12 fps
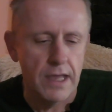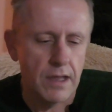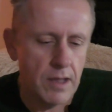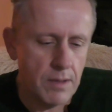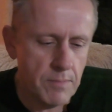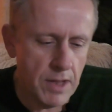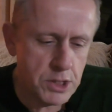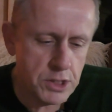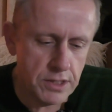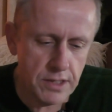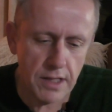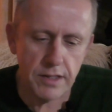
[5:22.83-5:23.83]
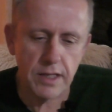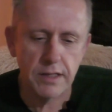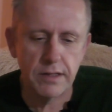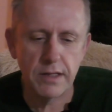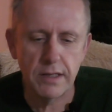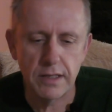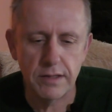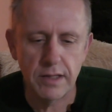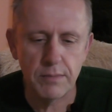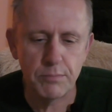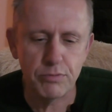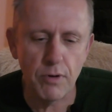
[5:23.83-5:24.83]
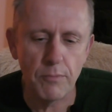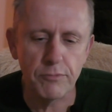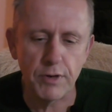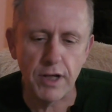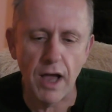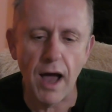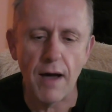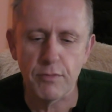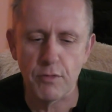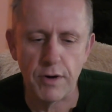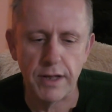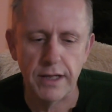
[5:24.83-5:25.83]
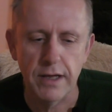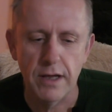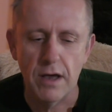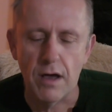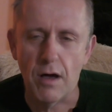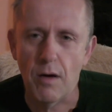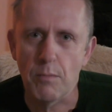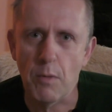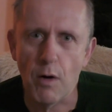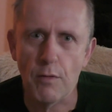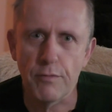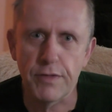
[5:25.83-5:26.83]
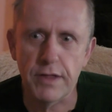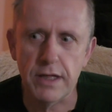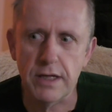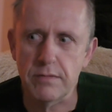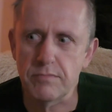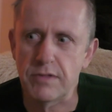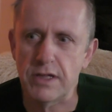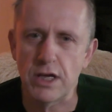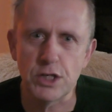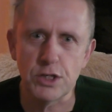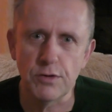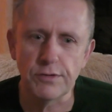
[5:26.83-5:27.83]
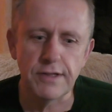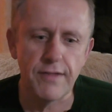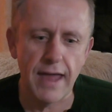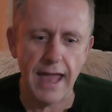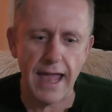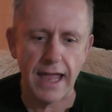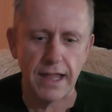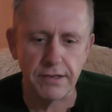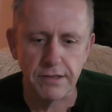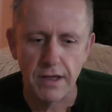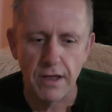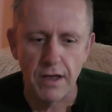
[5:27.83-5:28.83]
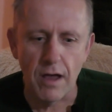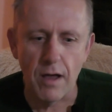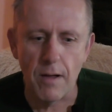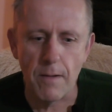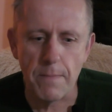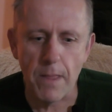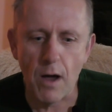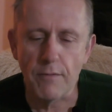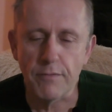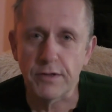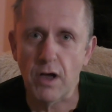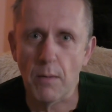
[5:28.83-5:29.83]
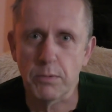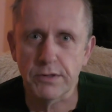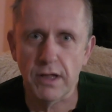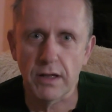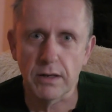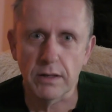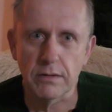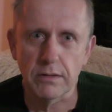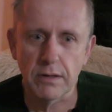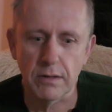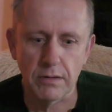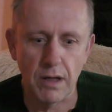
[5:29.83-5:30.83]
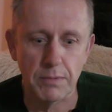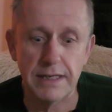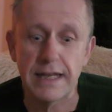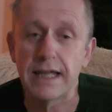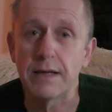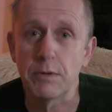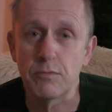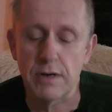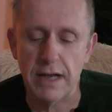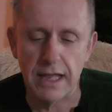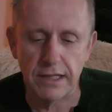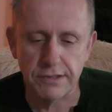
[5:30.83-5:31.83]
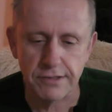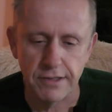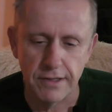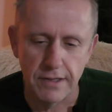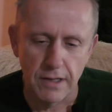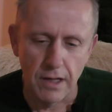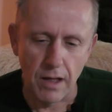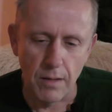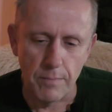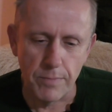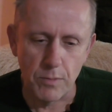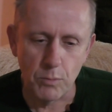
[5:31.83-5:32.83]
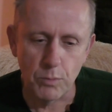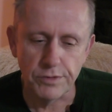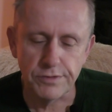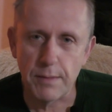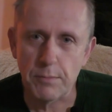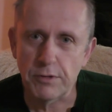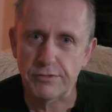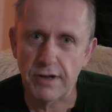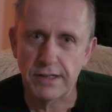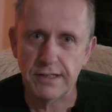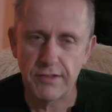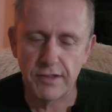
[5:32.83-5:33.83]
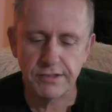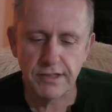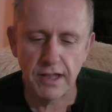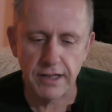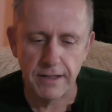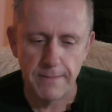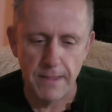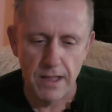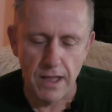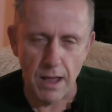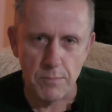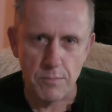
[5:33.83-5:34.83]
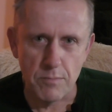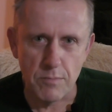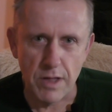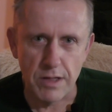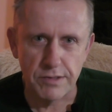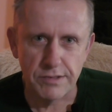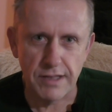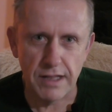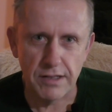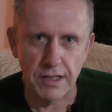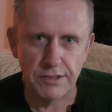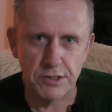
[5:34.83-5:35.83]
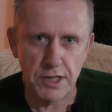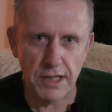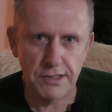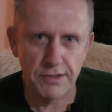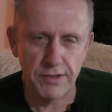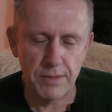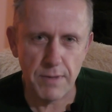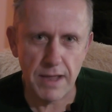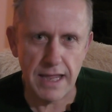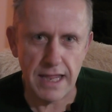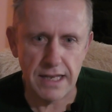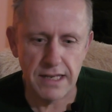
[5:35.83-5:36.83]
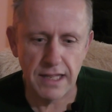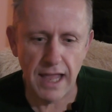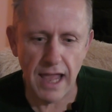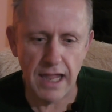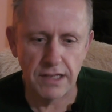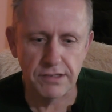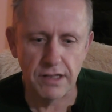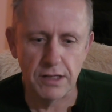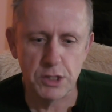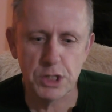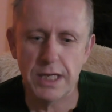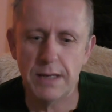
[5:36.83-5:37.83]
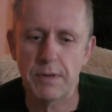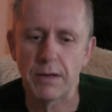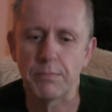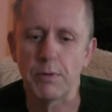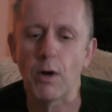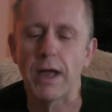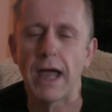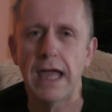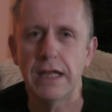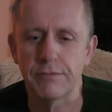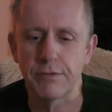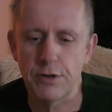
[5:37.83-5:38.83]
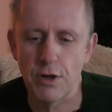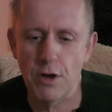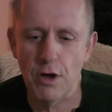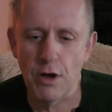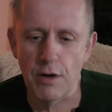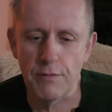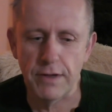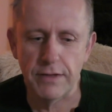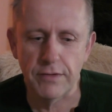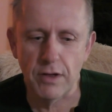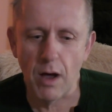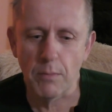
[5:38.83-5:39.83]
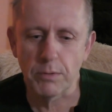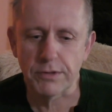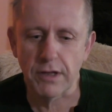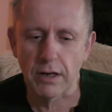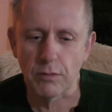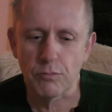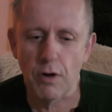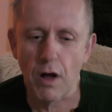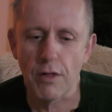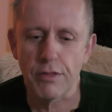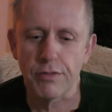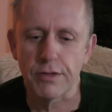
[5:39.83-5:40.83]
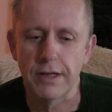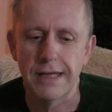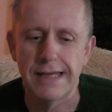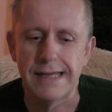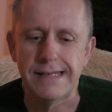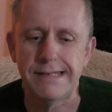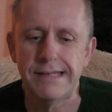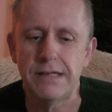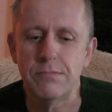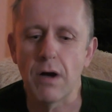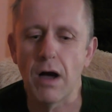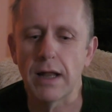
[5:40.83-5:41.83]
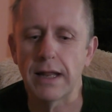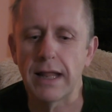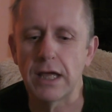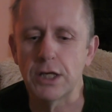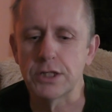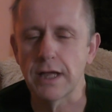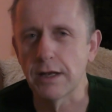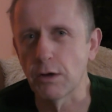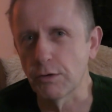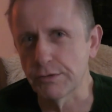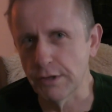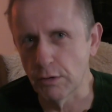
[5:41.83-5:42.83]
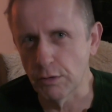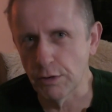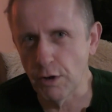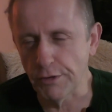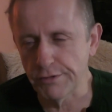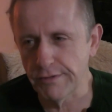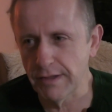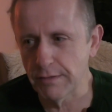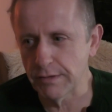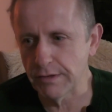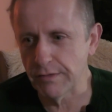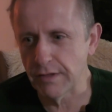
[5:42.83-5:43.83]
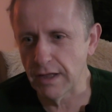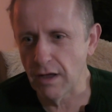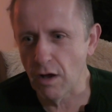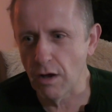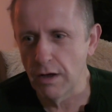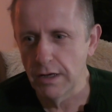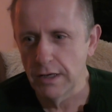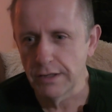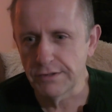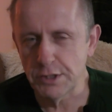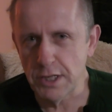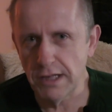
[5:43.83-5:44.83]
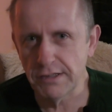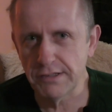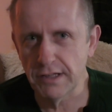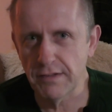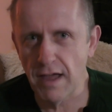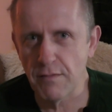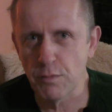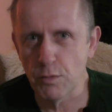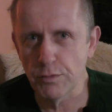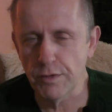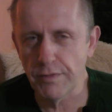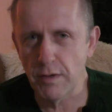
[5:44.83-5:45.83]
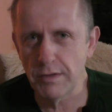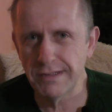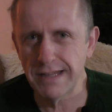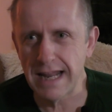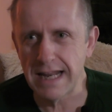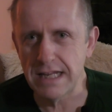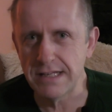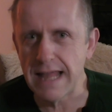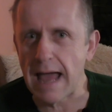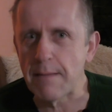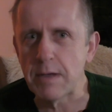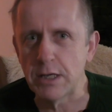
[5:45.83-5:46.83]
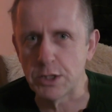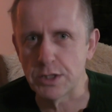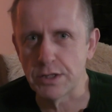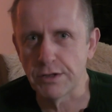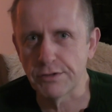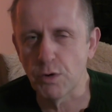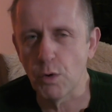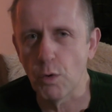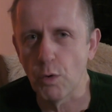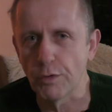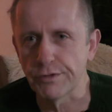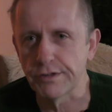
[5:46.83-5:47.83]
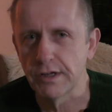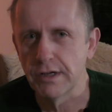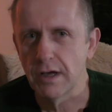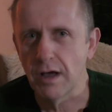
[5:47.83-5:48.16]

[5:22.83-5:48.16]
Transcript: it mentioned that the prompt recovery of the issues in the hand after carpal ligament release was demonstrated in this study. It suggested that it may indicate ischemic blockade of the nerve in the carpal tunnel rather than demyelination and axonal loss. So that they are suggesting, therefore, that there isn't any damage that's caused